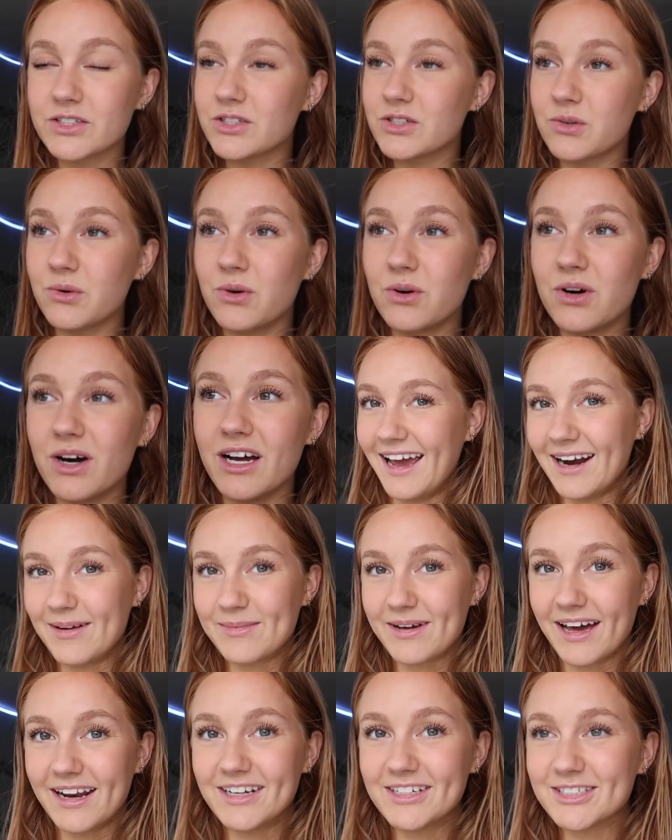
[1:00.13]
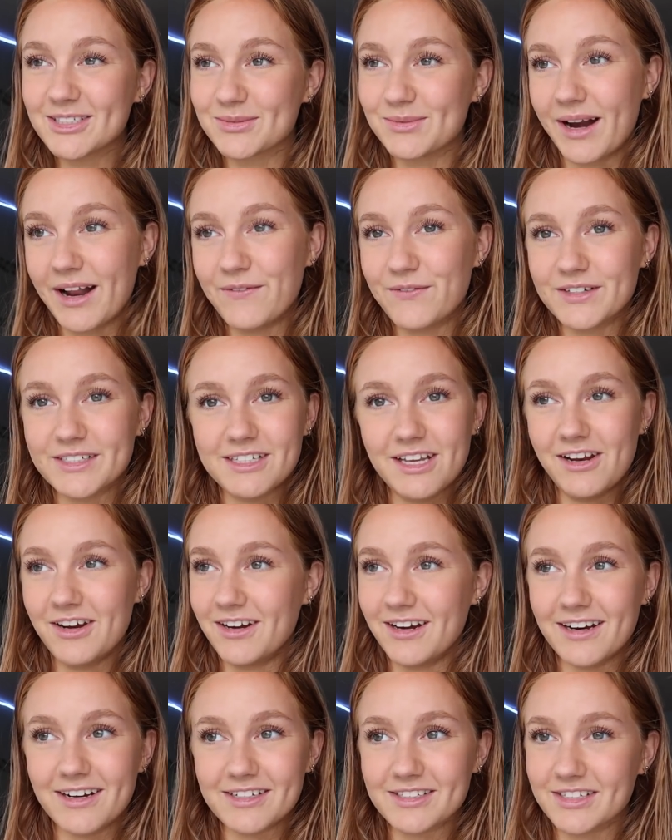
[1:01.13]
school. And I'm kind of just ready for senior
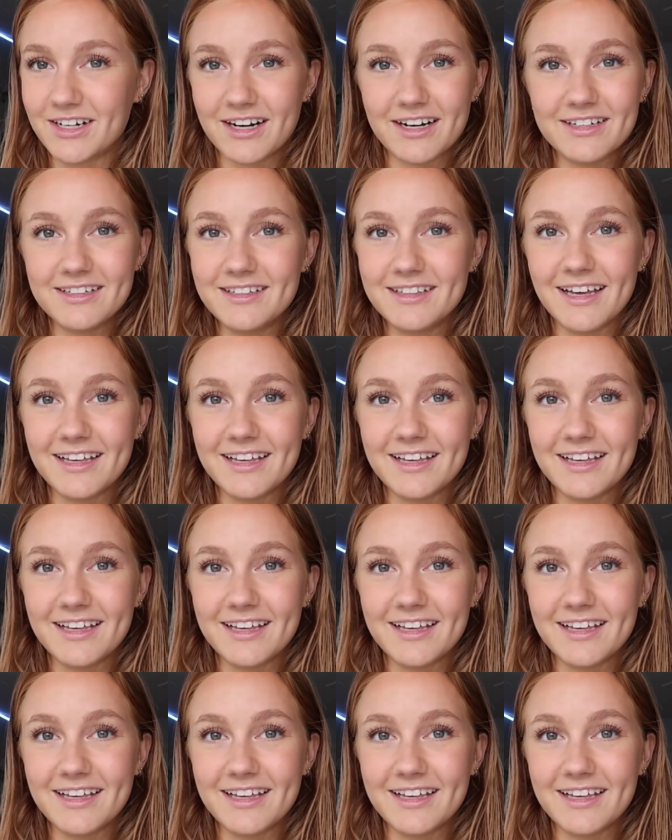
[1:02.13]
year to start.